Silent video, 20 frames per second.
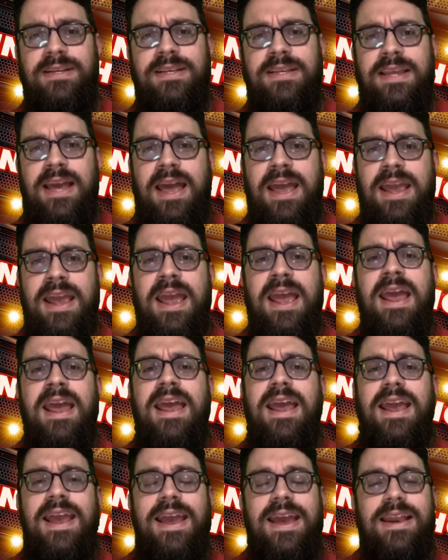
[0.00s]
today.
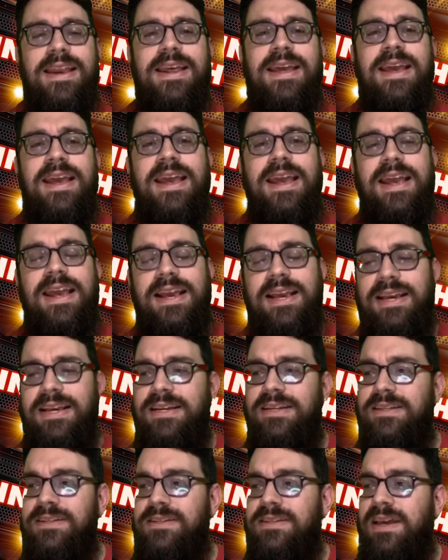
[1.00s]
It
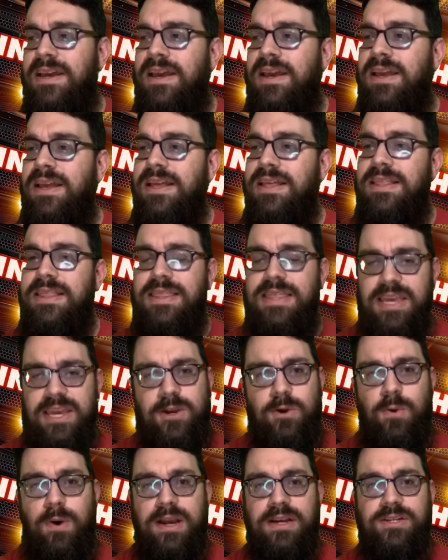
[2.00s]
is the
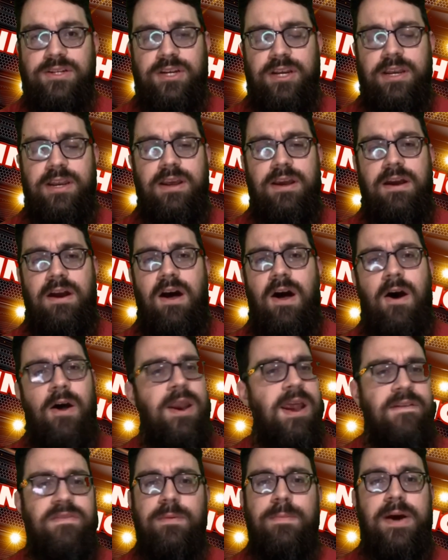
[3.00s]
question on
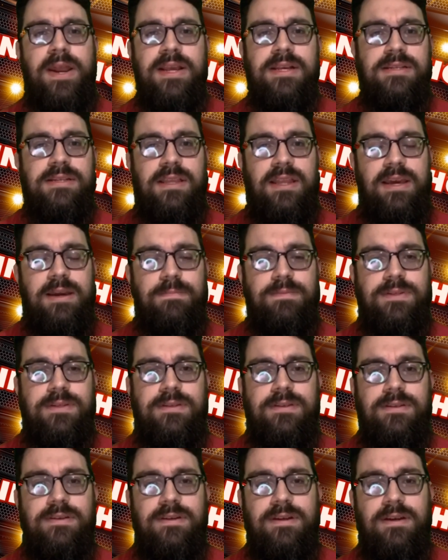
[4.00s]
everybody's lips.
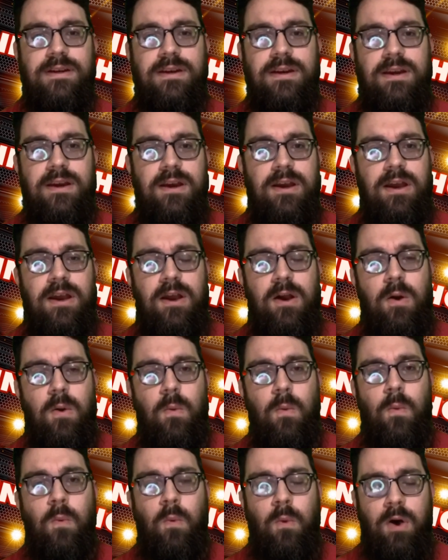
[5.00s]

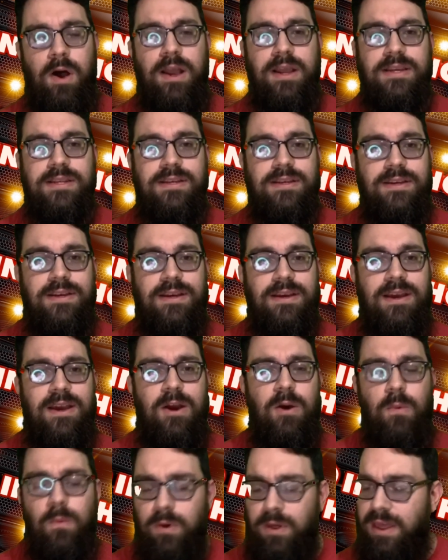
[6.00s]
What
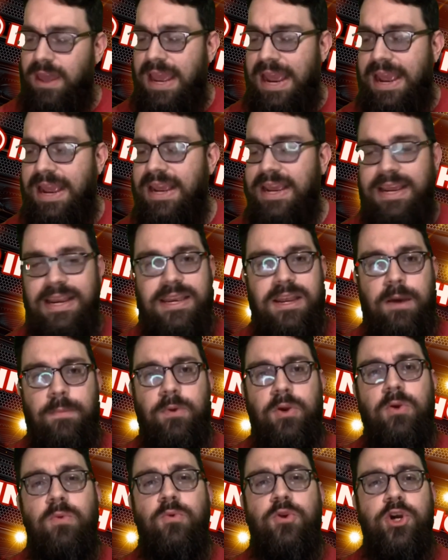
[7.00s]
will
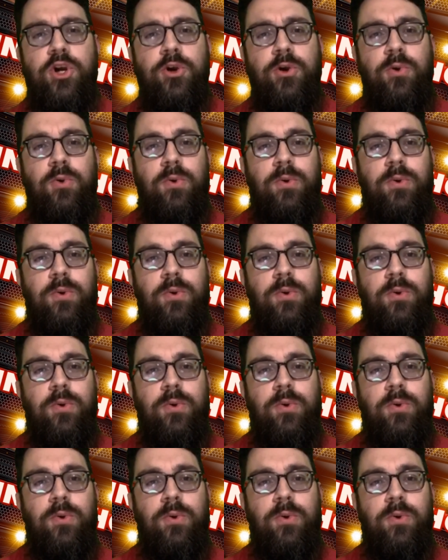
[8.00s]
AEW do